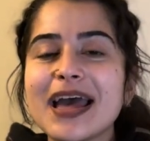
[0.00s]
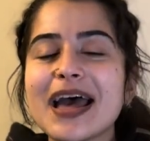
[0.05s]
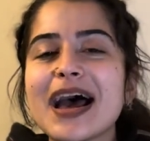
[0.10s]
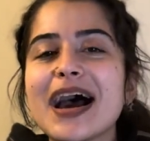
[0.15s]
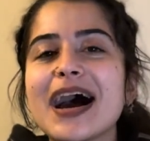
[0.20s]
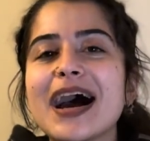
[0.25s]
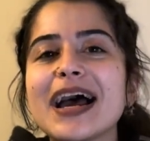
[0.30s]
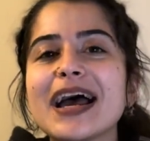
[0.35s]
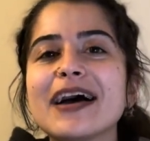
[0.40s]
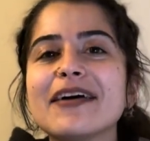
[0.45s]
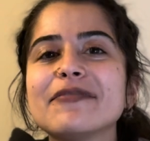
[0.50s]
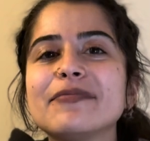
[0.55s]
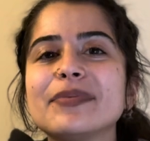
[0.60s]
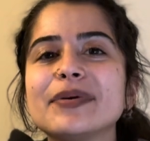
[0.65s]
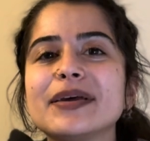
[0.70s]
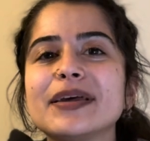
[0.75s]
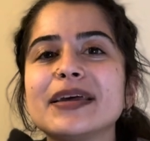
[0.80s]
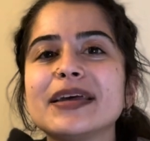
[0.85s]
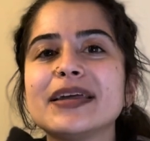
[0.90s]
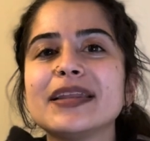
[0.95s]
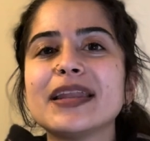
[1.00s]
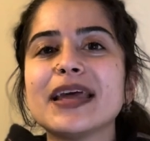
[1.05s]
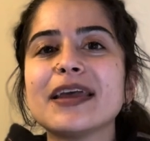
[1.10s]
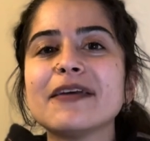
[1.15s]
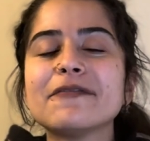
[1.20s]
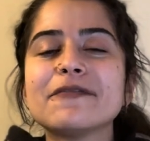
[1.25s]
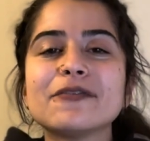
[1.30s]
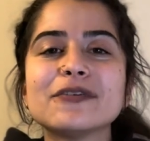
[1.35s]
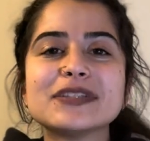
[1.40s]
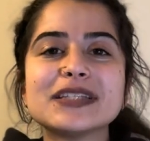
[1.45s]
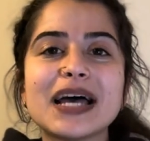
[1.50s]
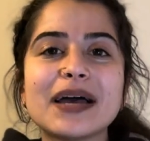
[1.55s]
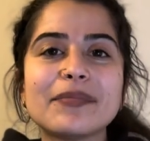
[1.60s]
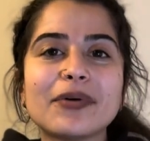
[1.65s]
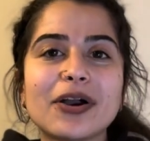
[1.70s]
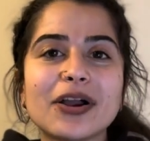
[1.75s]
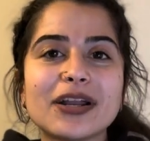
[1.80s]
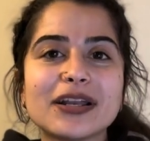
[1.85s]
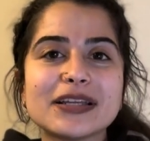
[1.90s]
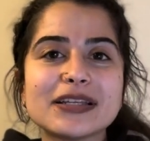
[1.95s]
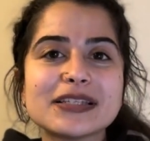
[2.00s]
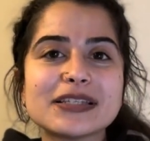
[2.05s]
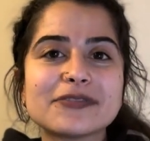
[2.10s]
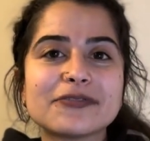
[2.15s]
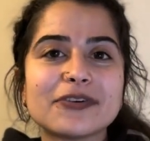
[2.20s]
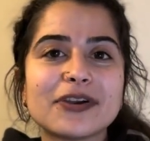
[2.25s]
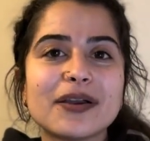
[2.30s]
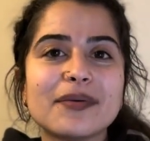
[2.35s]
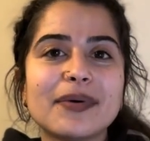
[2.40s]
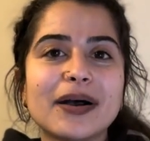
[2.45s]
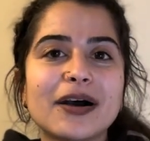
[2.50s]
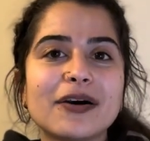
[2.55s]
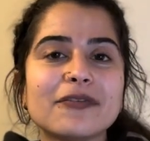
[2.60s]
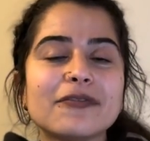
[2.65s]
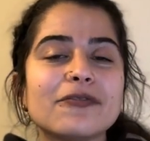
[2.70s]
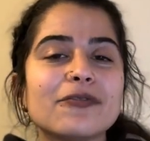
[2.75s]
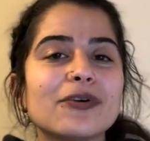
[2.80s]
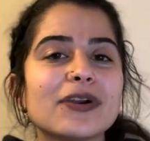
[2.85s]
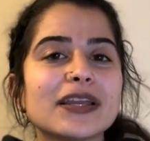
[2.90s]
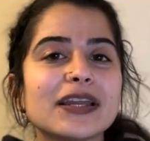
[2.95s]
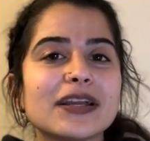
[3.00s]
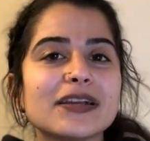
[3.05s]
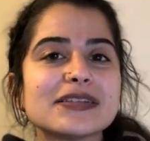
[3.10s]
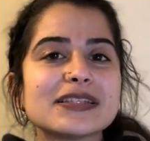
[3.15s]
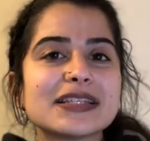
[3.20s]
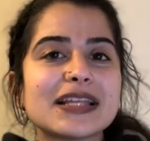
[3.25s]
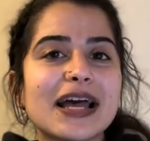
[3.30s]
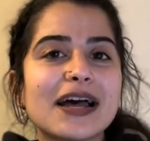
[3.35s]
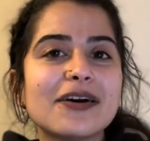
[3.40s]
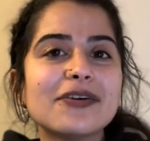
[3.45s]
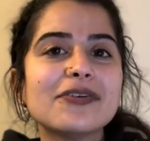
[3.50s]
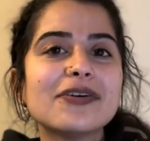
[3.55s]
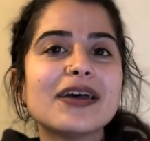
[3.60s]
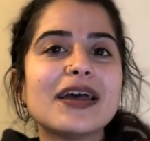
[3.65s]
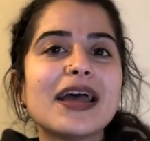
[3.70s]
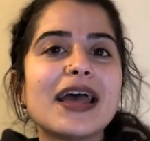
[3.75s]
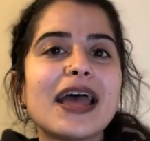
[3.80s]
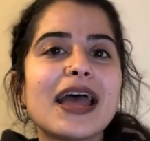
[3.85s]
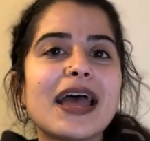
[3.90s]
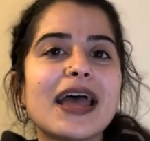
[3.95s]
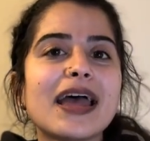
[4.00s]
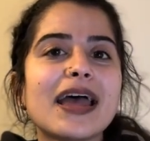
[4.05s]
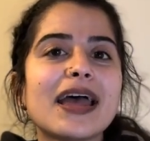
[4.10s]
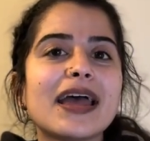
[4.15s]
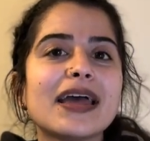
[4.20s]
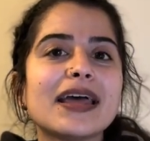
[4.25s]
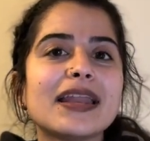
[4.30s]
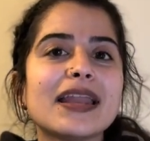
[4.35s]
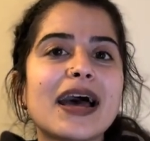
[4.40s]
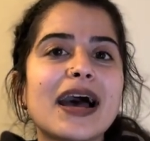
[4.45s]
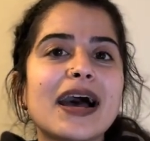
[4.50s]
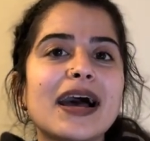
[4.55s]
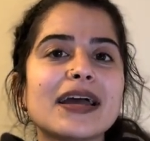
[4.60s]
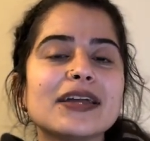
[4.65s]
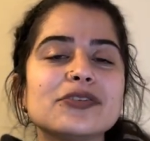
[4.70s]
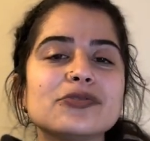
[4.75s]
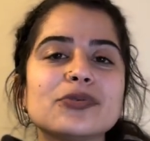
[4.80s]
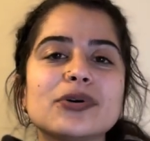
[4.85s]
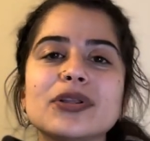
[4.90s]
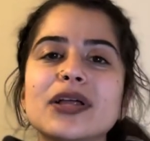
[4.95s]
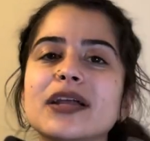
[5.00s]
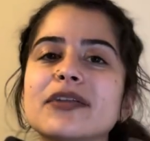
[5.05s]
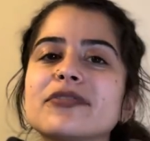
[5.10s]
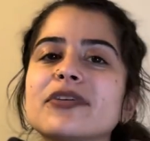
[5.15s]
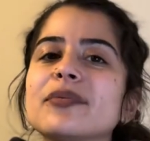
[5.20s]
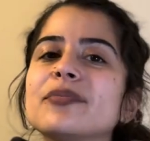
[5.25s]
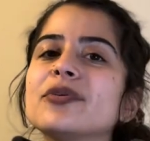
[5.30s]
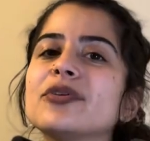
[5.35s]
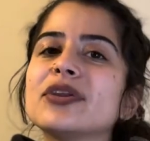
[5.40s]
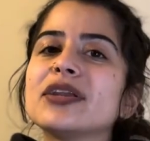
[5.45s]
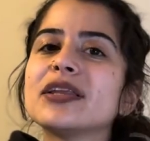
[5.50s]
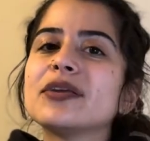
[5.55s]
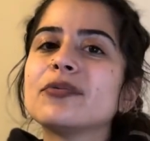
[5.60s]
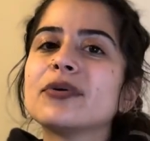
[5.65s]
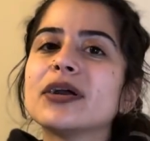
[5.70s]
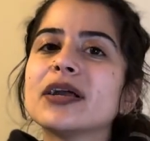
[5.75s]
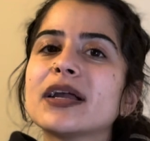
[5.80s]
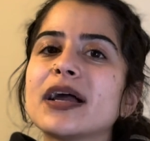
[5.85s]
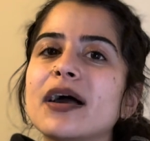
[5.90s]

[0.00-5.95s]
I have been a full-time artist for about 4 years now, and I do a lot of community work.